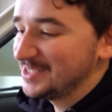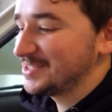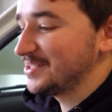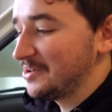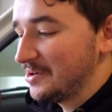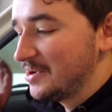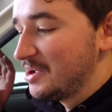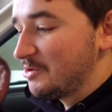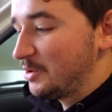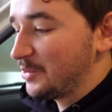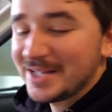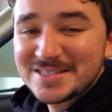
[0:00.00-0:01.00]
So
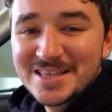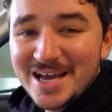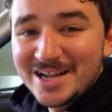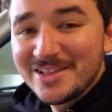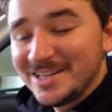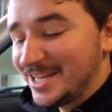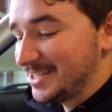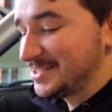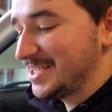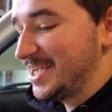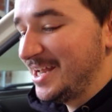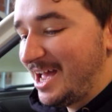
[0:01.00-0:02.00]
we will get to that at a later
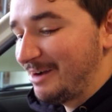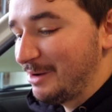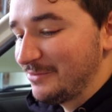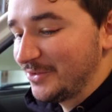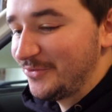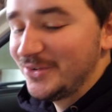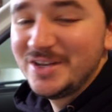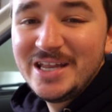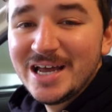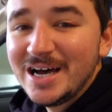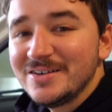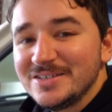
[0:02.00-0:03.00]
date. However, for
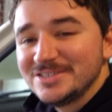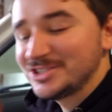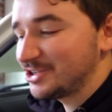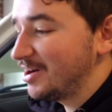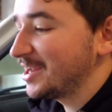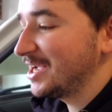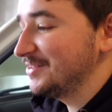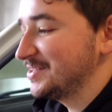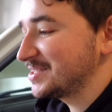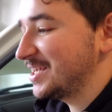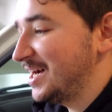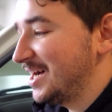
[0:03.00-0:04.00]
now, trying to get this
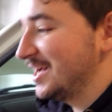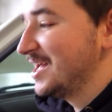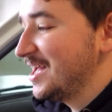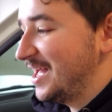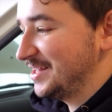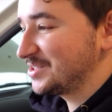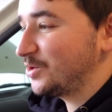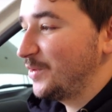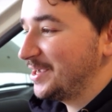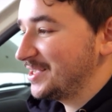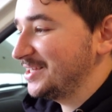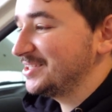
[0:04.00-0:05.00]
car as
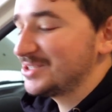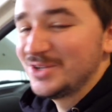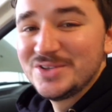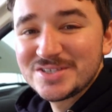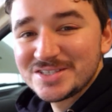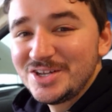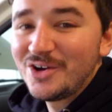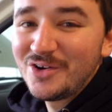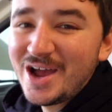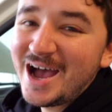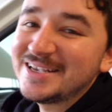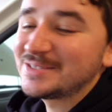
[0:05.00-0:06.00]
quickly to the snow
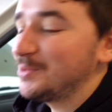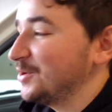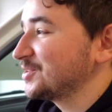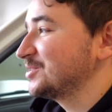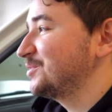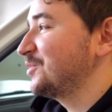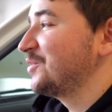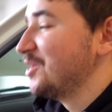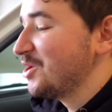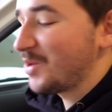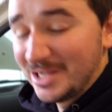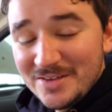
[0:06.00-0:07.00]
as possible.
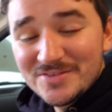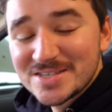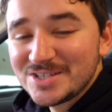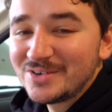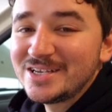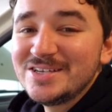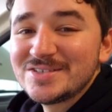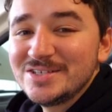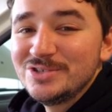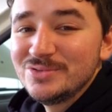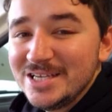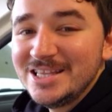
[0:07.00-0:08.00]
I'm going to leave the stock
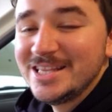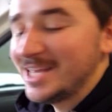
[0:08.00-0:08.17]
ECU in